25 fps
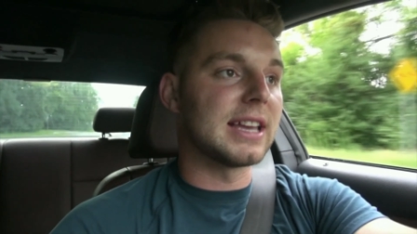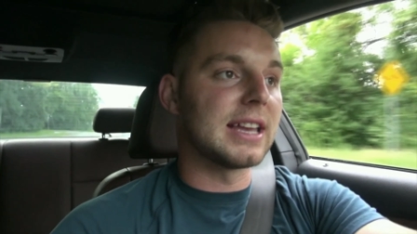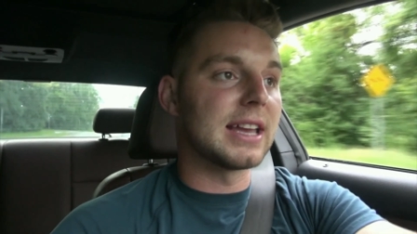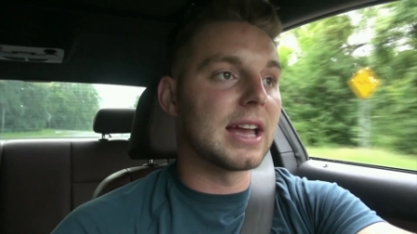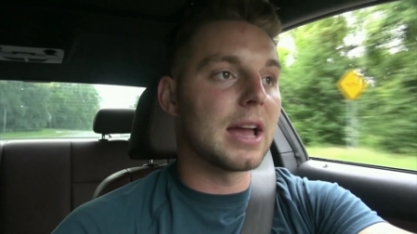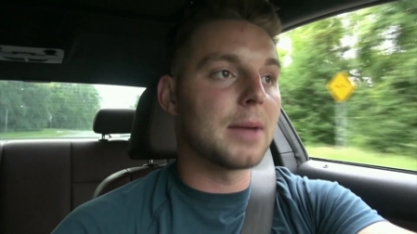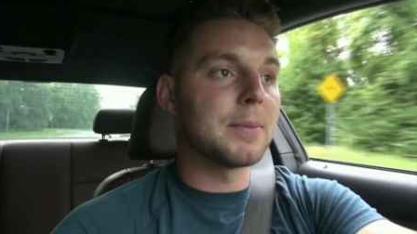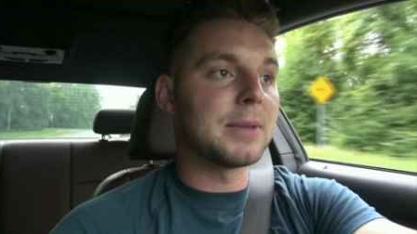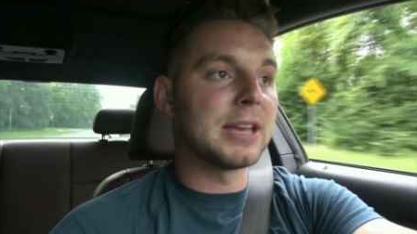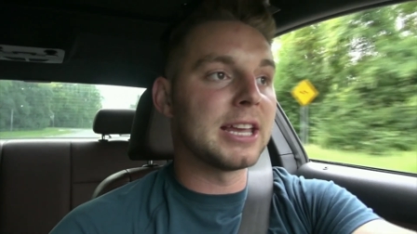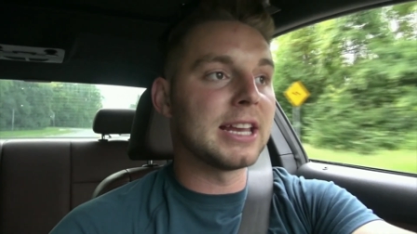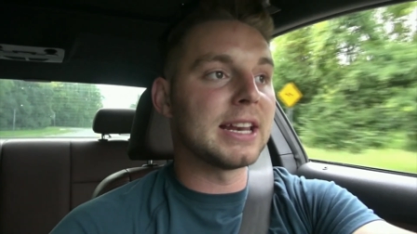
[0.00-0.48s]

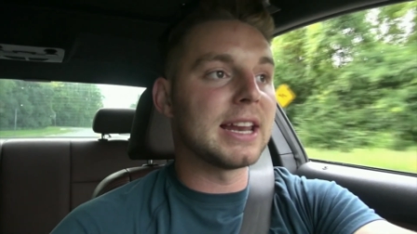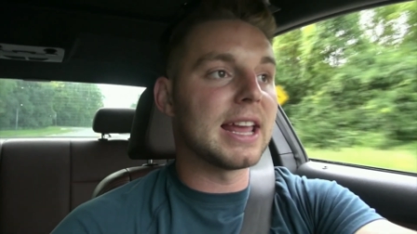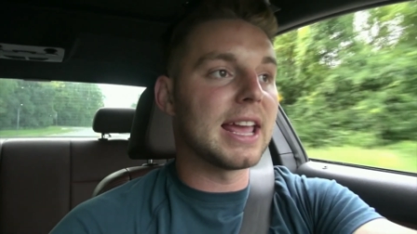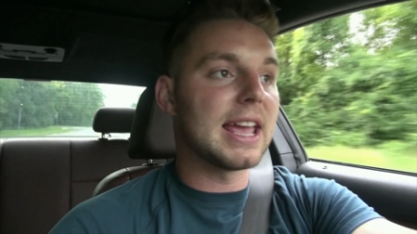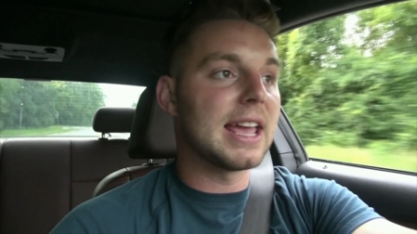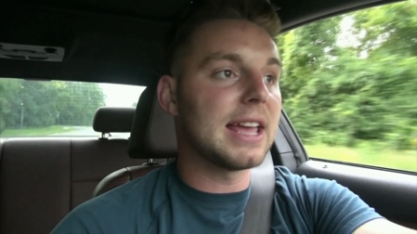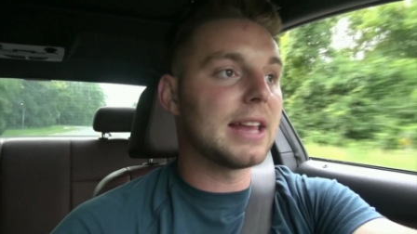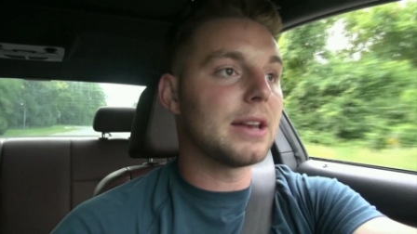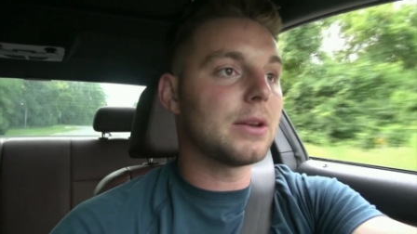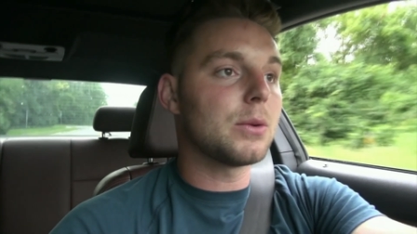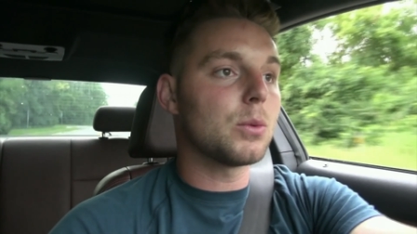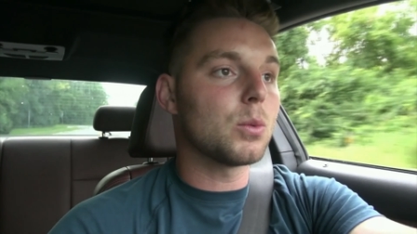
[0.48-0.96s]
I mean,
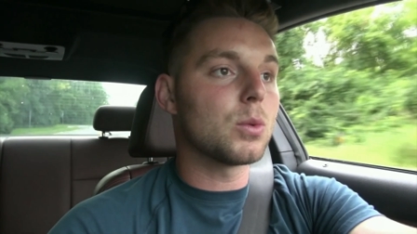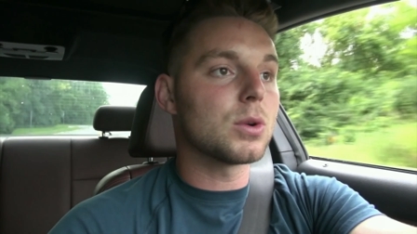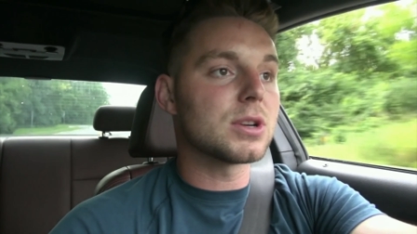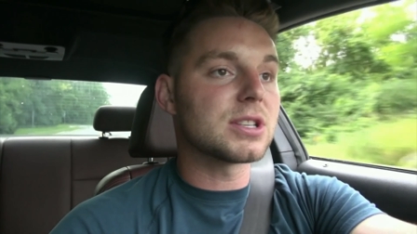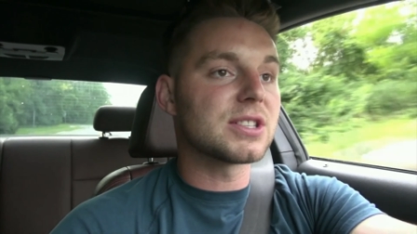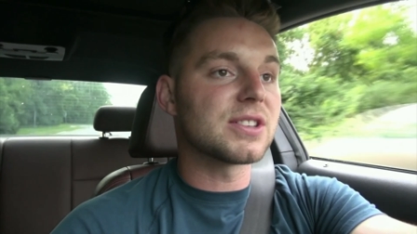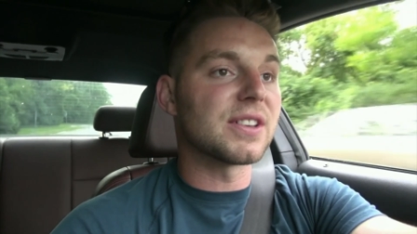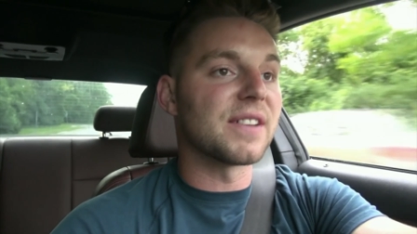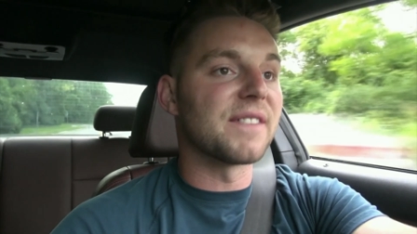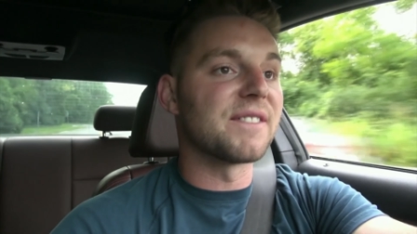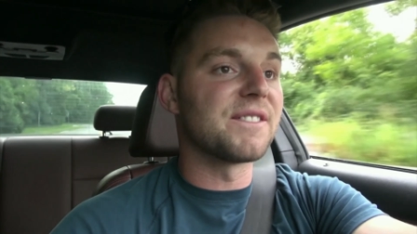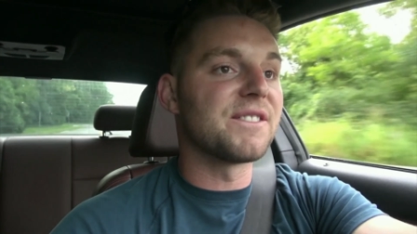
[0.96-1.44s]
it
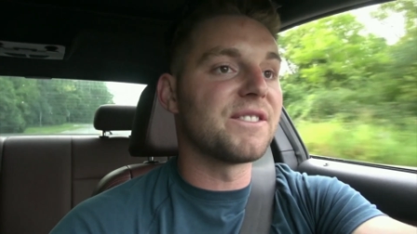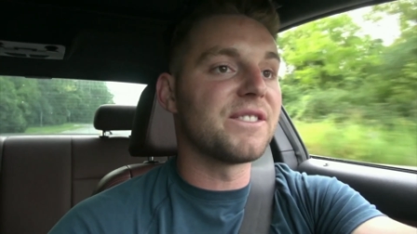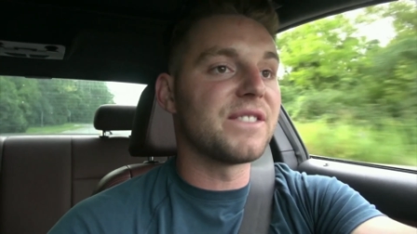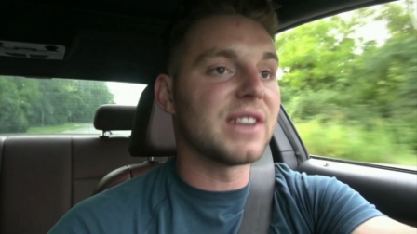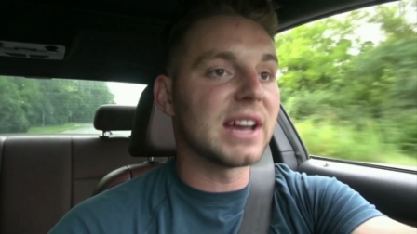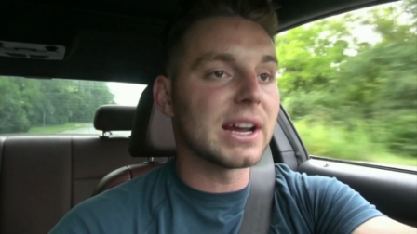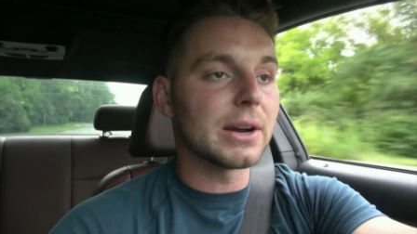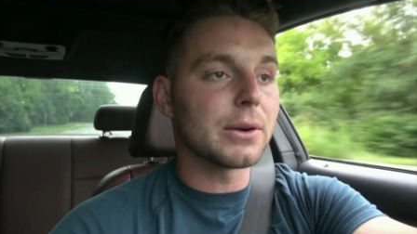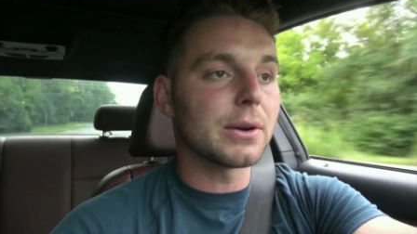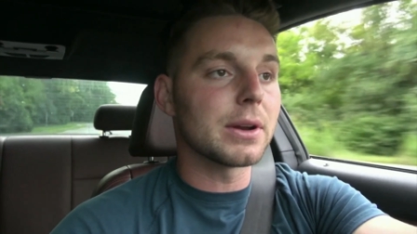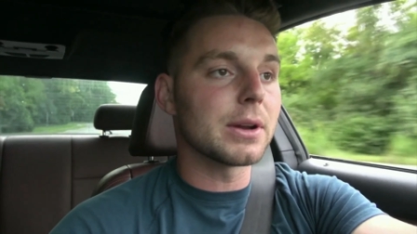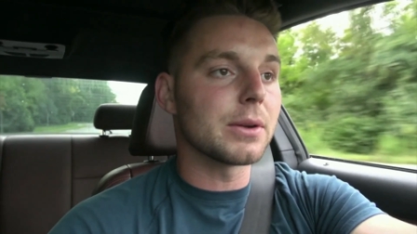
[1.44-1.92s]
was
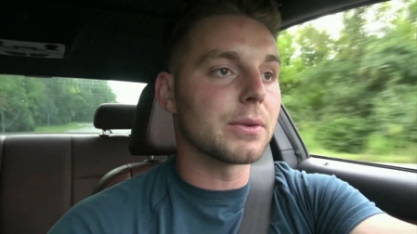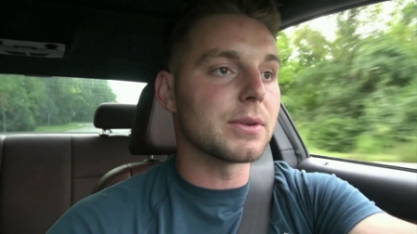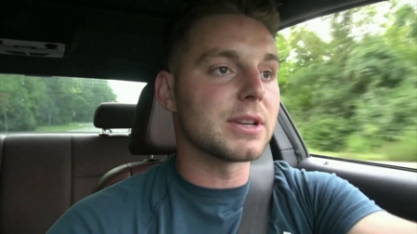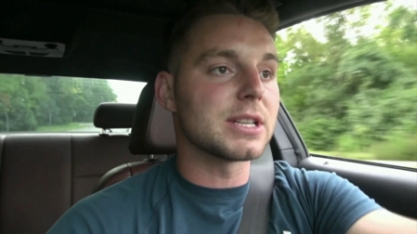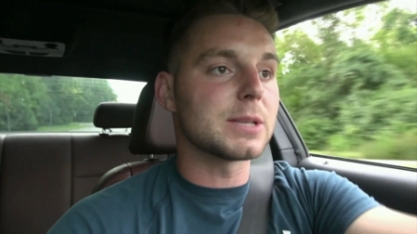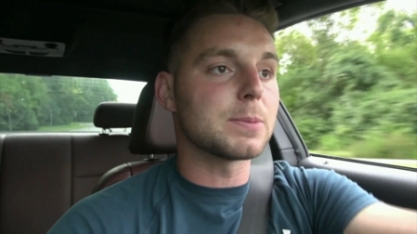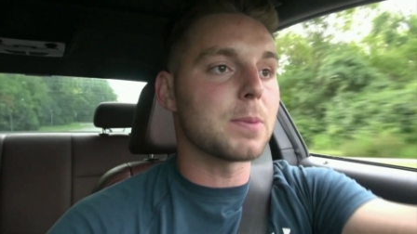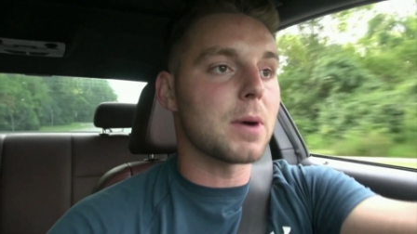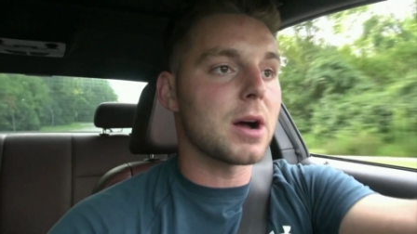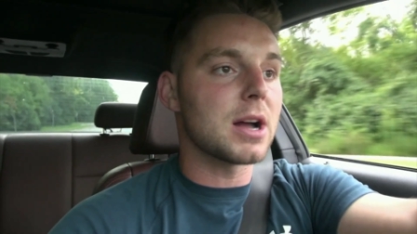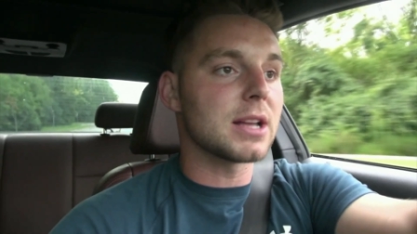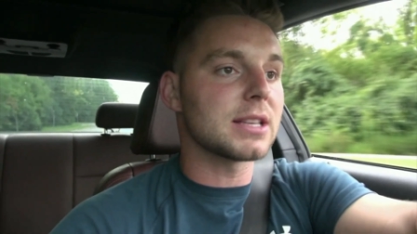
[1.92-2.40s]
very
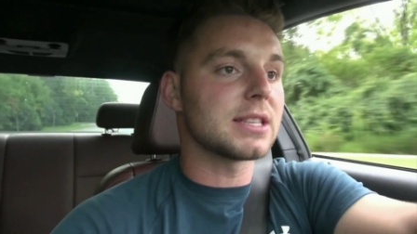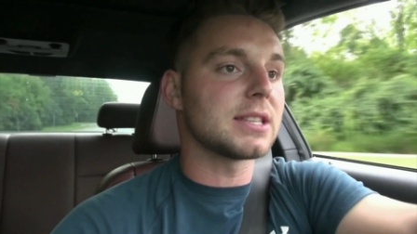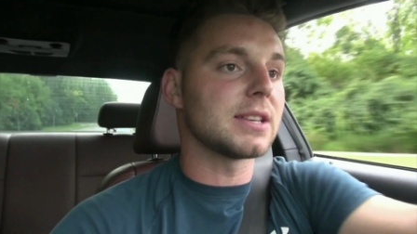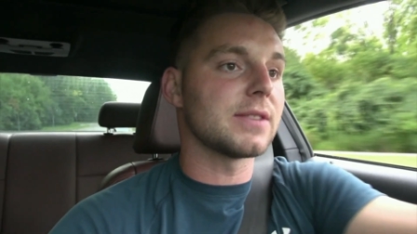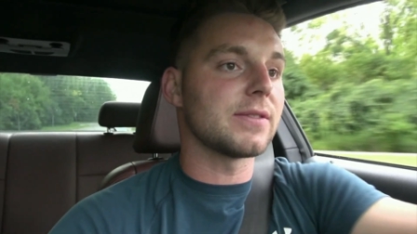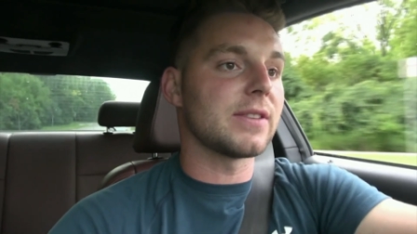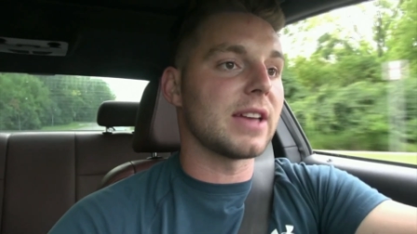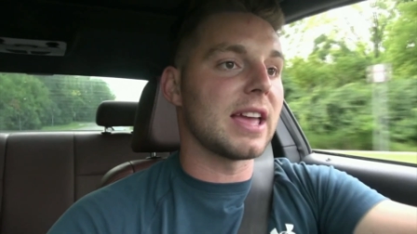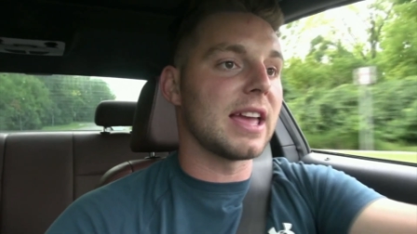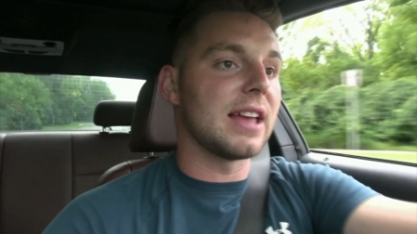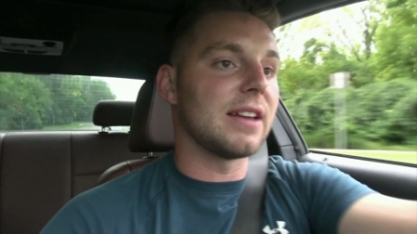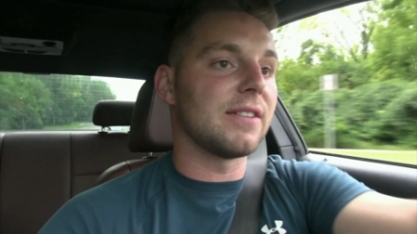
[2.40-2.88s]
responsive.
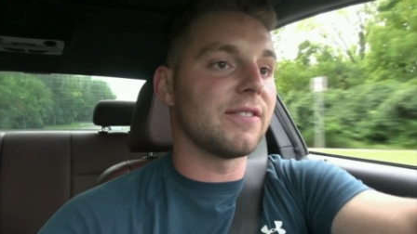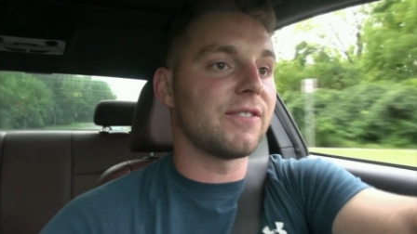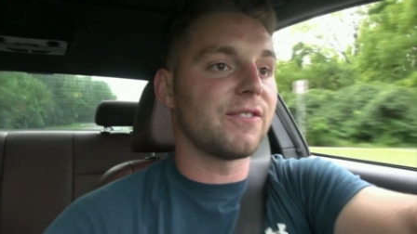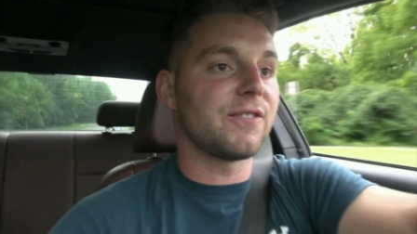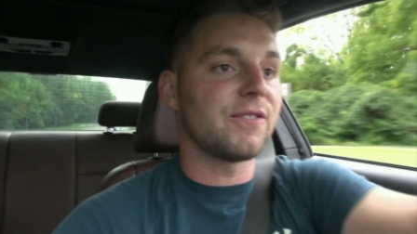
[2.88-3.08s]
It